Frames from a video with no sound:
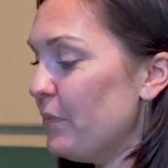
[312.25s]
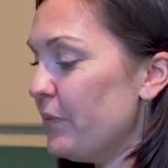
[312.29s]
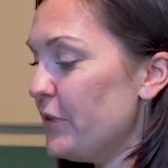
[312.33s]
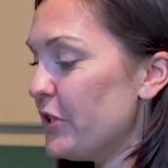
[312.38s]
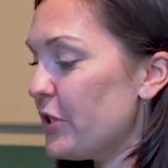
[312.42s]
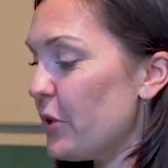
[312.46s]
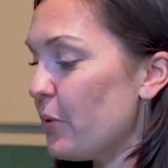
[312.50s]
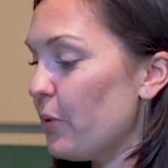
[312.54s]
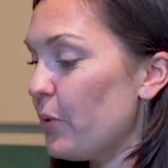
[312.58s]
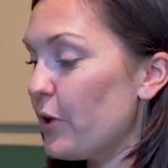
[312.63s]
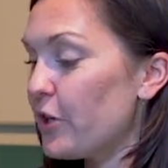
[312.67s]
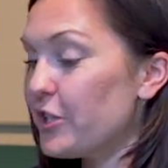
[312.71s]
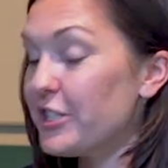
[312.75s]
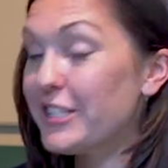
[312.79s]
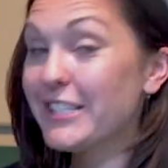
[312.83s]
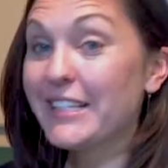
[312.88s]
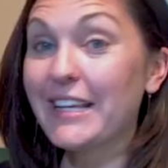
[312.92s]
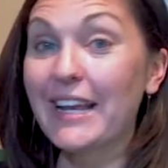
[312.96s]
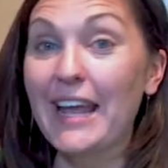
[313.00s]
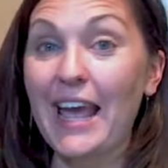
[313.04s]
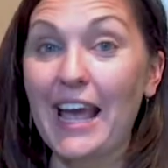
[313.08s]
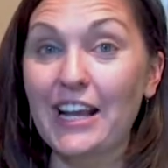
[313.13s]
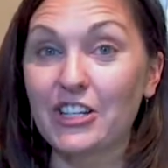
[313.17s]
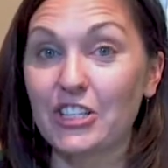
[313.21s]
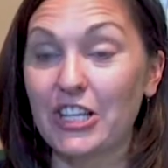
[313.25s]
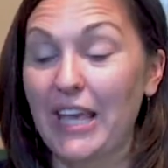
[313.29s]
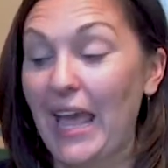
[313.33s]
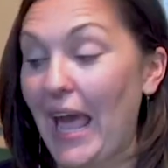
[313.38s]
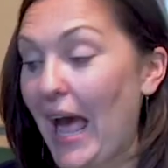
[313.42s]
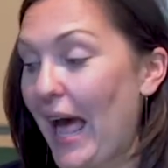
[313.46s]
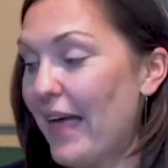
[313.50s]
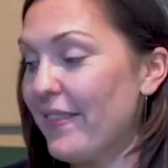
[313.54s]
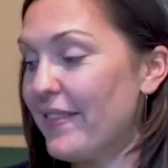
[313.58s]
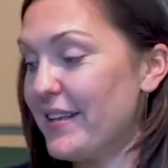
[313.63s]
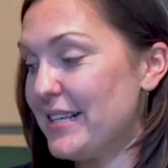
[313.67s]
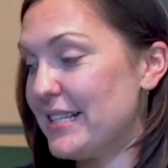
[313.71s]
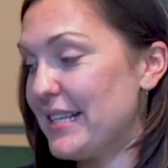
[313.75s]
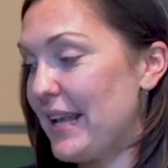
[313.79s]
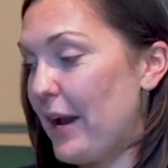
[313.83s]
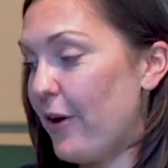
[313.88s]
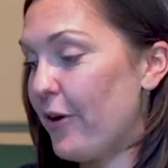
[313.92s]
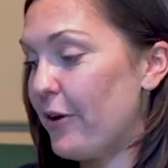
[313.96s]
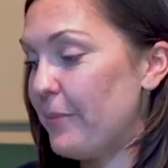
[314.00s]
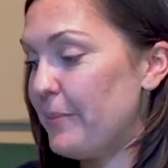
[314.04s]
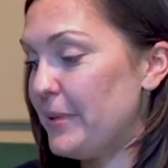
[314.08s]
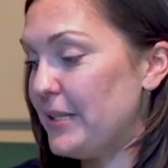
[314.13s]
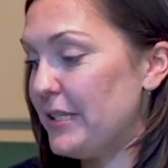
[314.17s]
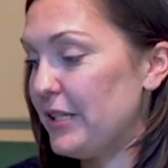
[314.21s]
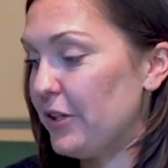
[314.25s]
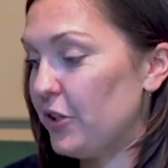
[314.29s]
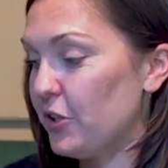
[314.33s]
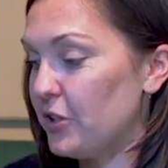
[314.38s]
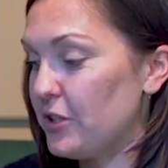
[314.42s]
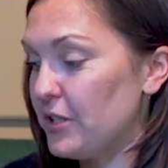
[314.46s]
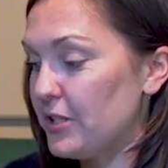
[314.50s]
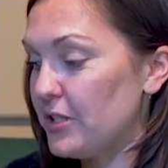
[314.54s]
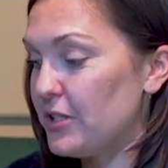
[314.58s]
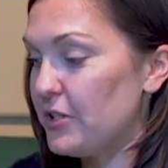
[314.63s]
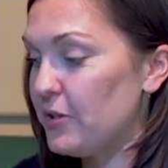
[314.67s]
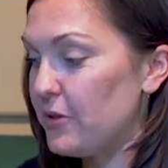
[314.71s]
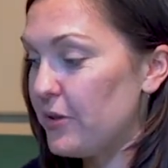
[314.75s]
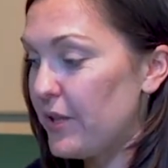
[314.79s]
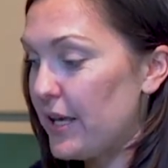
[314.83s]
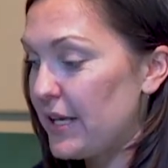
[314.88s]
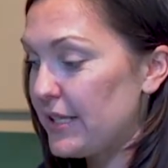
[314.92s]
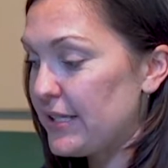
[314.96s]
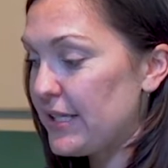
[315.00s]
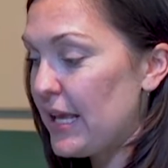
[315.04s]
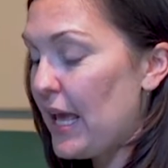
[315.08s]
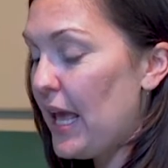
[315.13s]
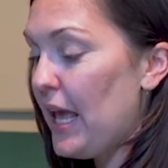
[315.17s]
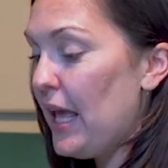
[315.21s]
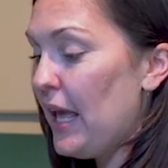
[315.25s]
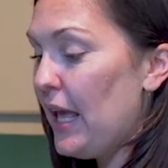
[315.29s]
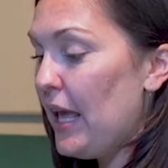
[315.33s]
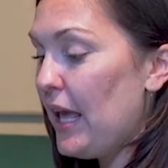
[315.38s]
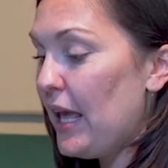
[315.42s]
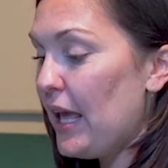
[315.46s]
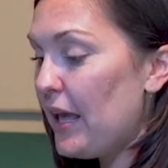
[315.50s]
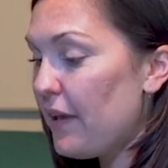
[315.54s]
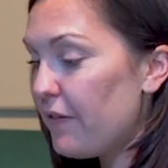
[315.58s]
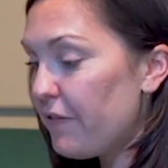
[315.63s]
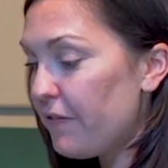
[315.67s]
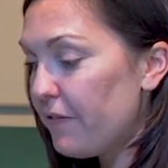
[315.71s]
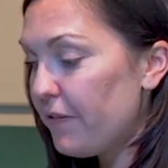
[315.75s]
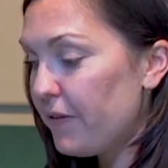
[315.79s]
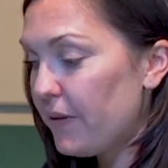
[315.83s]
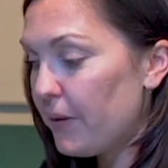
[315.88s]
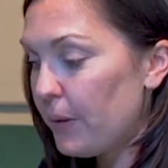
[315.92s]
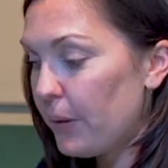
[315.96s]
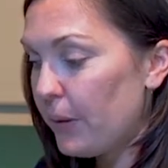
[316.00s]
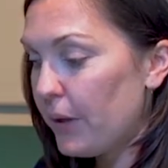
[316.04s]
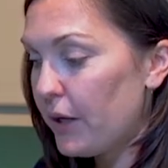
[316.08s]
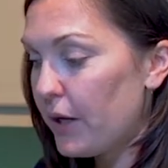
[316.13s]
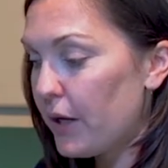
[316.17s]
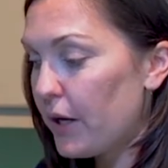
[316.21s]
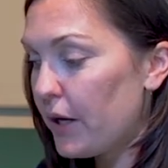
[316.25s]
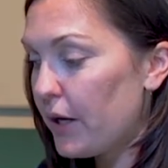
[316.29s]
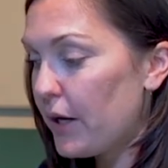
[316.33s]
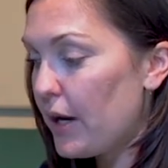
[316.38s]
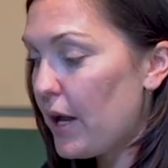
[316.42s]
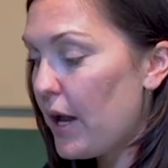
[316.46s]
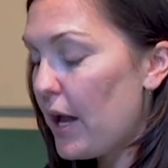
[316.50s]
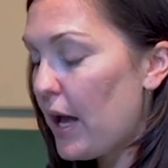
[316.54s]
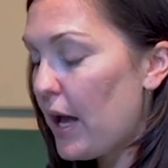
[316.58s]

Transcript: So we're just going to actually add the scour materials to this. If you're